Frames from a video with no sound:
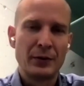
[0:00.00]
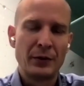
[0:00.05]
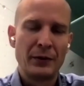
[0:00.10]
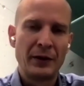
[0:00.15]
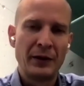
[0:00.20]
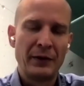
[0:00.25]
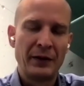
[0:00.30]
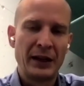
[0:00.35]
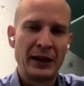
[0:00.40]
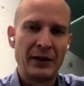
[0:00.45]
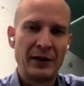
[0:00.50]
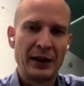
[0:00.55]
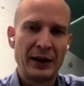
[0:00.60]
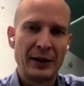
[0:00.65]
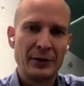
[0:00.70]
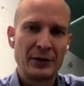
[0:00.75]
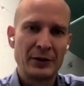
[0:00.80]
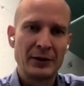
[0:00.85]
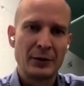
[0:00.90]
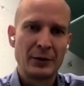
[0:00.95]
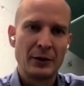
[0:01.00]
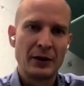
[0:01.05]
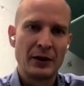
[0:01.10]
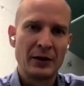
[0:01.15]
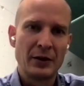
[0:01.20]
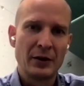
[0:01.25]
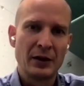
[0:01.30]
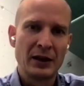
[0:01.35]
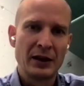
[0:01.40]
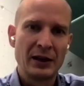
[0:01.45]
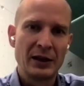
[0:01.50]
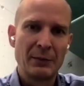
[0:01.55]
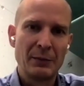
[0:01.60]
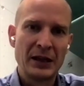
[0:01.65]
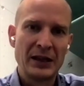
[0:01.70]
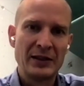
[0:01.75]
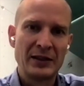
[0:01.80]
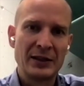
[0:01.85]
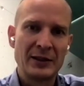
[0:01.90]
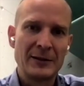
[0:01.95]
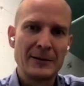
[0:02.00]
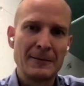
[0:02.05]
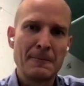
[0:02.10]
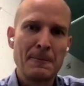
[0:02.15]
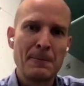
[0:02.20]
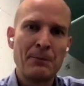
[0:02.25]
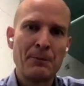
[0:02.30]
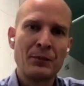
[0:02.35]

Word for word: to fifteen thousand on a on a yearly basis.